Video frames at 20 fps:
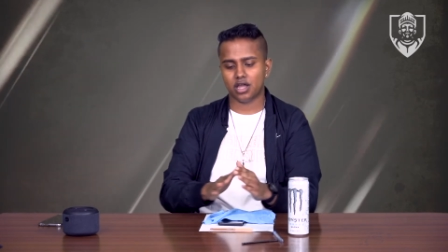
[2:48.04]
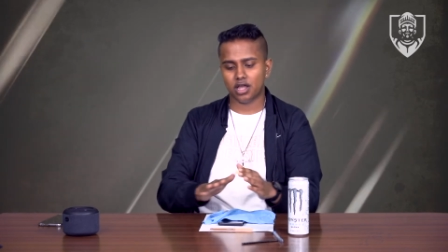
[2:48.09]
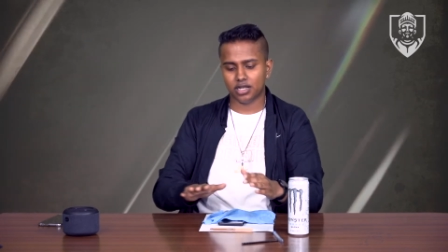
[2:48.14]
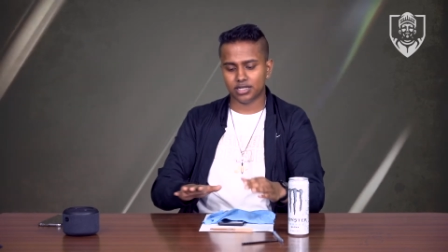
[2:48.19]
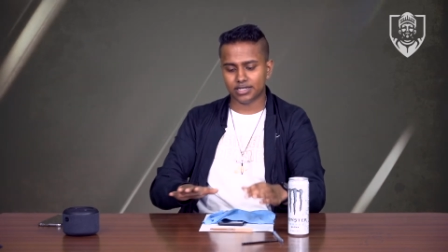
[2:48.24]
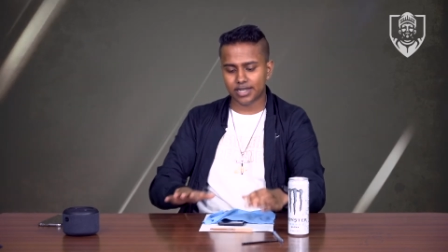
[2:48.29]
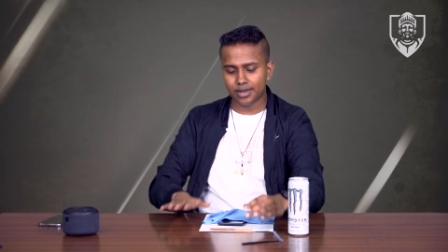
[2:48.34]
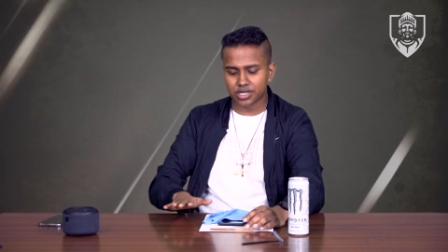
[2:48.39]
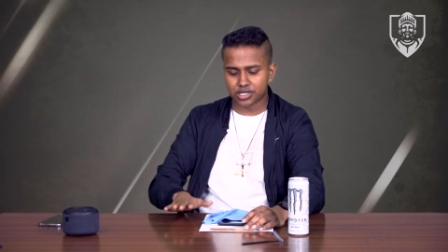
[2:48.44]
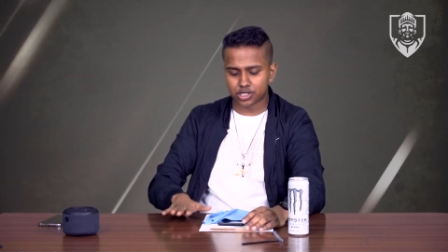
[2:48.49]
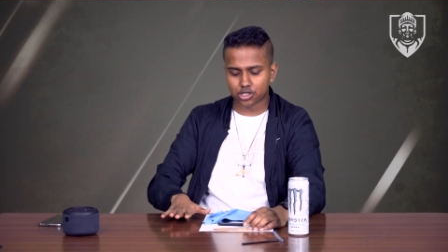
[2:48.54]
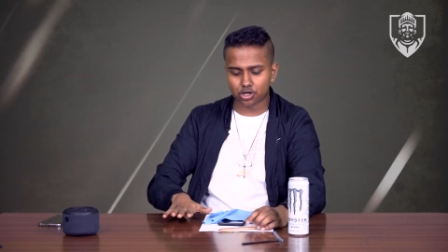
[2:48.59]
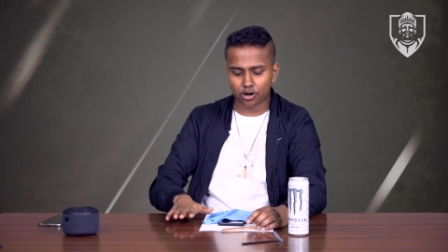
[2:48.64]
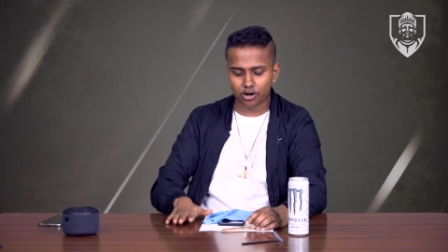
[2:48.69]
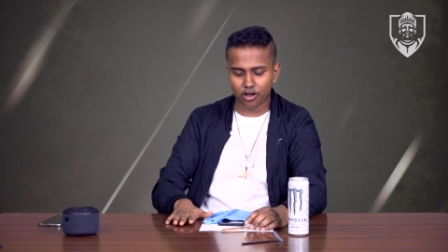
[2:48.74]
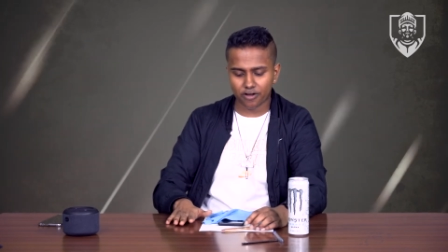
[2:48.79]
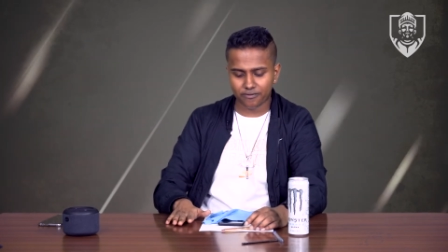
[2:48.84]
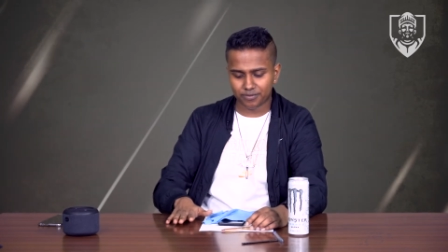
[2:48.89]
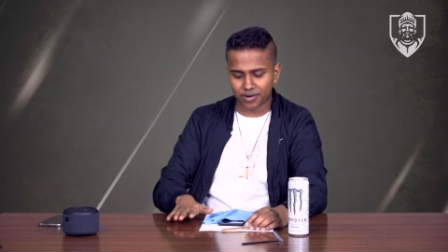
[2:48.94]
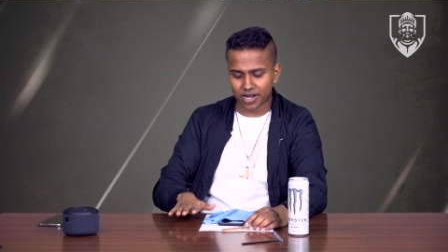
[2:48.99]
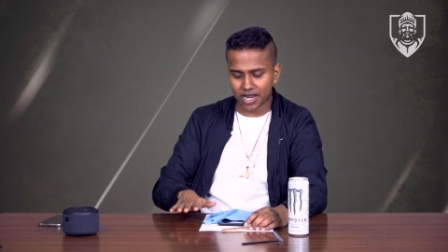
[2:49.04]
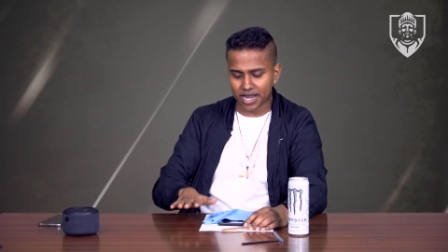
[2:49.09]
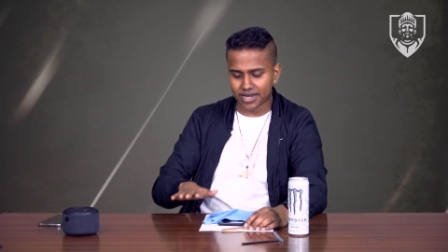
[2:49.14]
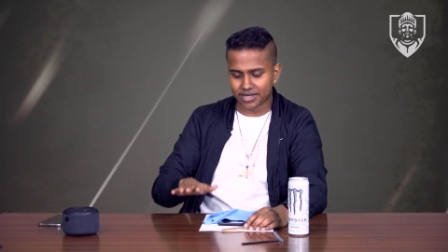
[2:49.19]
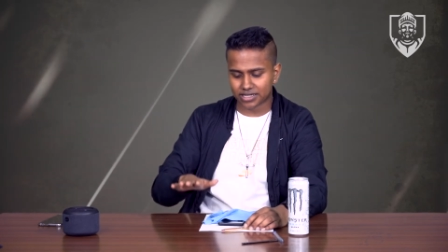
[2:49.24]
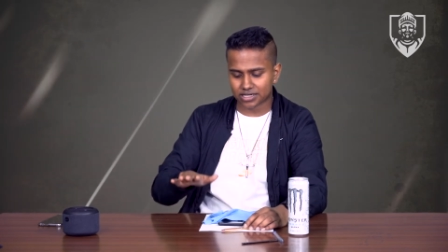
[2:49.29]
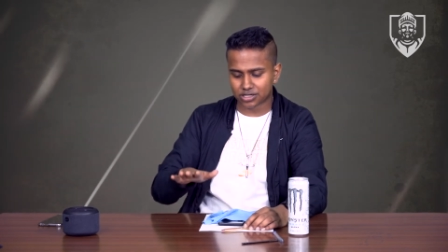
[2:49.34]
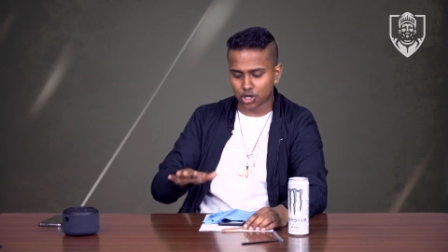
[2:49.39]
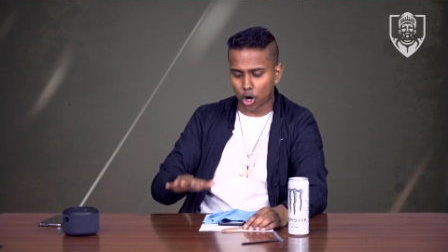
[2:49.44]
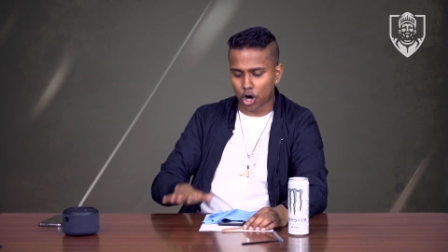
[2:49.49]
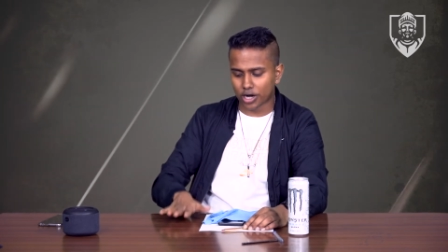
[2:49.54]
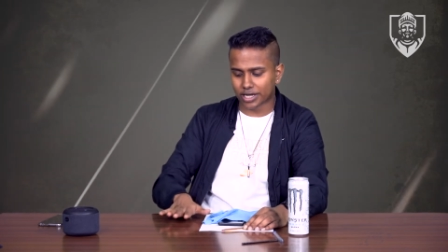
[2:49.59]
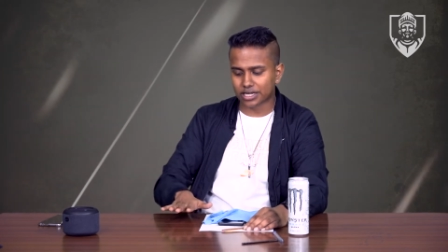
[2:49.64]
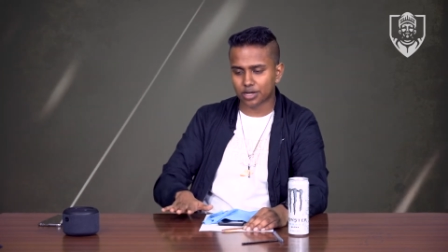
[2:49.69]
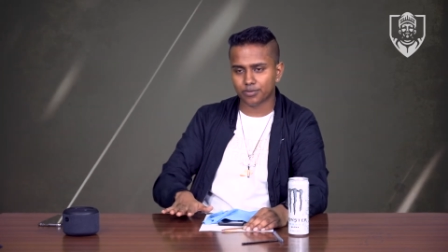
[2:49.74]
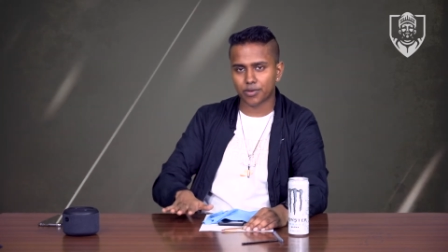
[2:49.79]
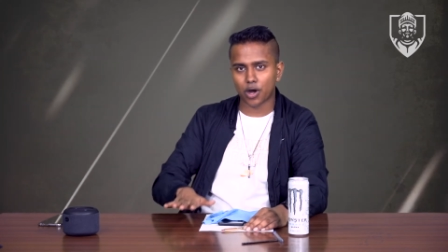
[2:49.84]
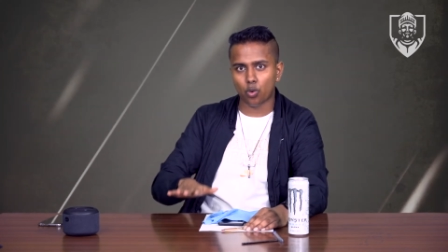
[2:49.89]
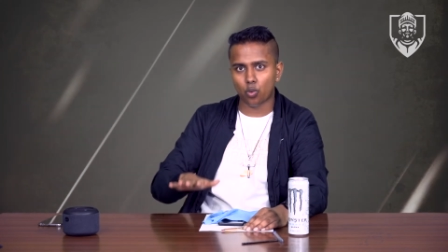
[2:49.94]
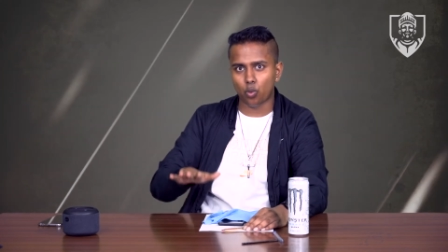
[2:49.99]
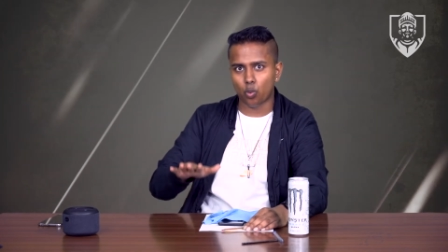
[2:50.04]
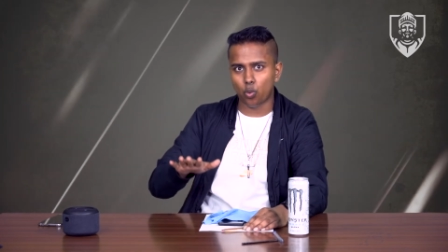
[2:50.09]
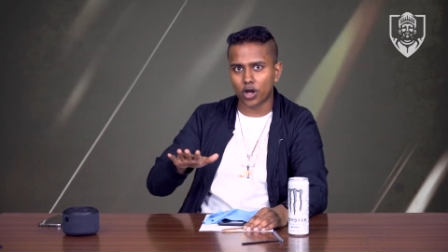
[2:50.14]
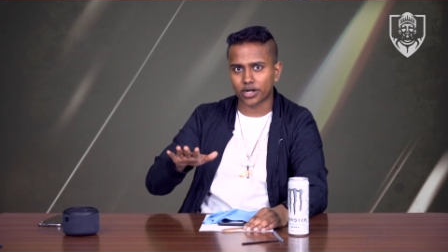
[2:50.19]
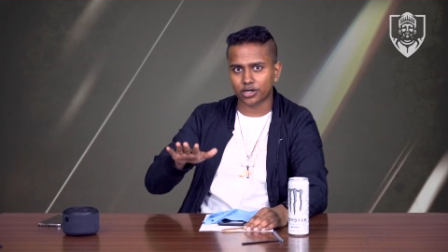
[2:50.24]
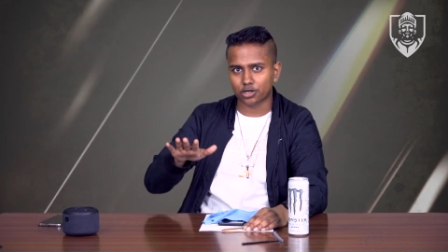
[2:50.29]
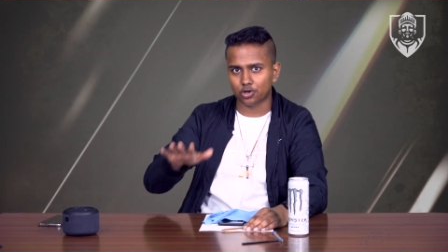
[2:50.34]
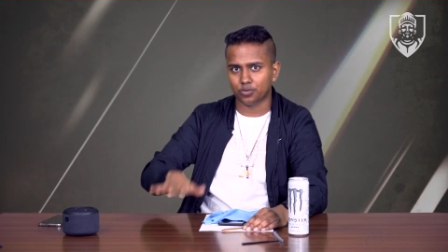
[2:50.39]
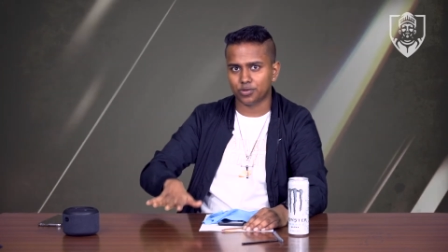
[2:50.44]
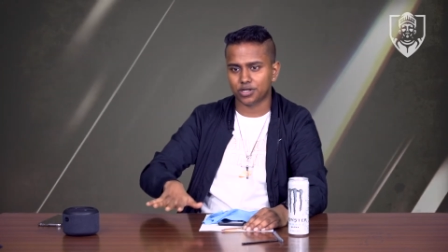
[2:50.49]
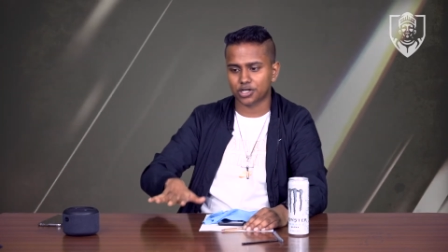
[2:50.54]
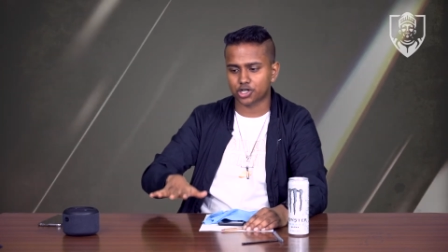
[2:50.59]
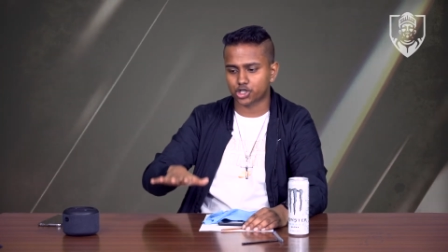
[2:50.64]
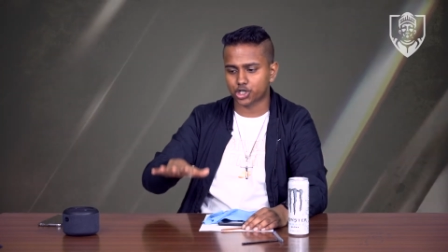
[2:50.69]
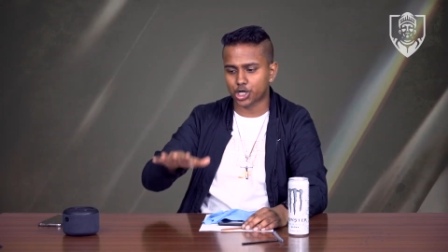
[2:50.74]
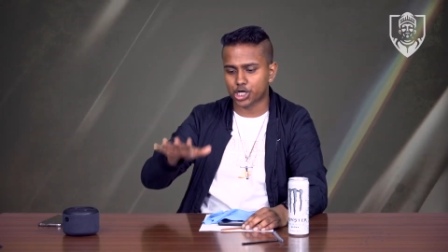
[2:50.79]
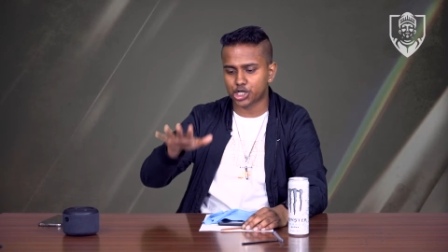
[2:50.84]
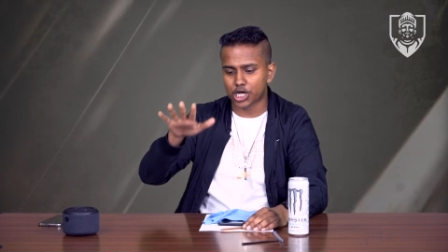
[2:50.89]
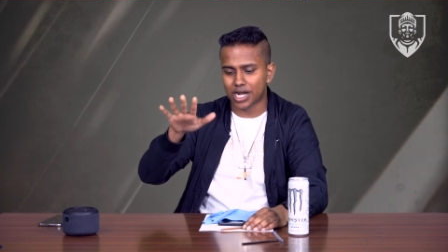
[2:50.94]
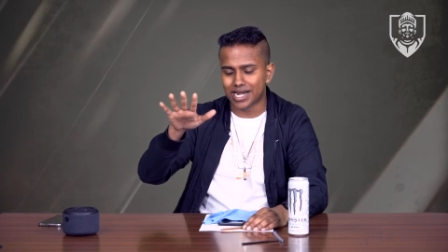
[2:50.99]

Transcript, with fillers: Let me start off by talking about what global exchange